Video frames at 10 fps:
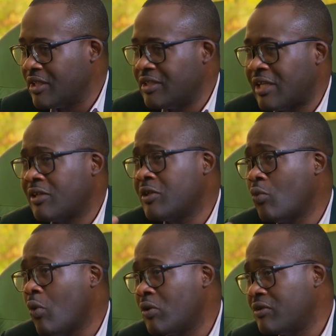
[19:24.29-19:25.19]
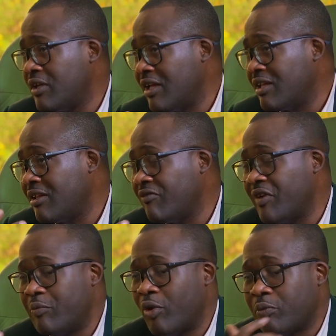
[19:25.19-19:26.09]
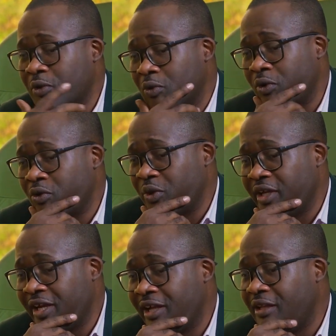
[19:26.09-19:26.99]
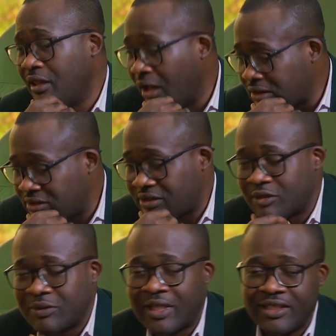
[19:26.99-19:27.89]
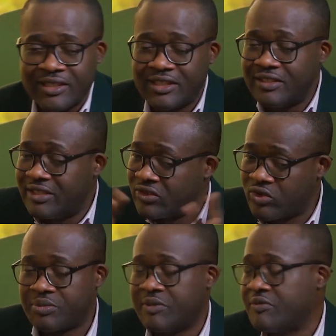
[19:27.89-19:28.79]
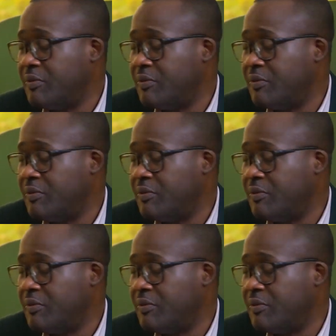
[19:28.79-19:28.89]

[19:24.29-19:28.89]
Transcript: It's another word and another very popular word we hear a lot, especially in the disruptive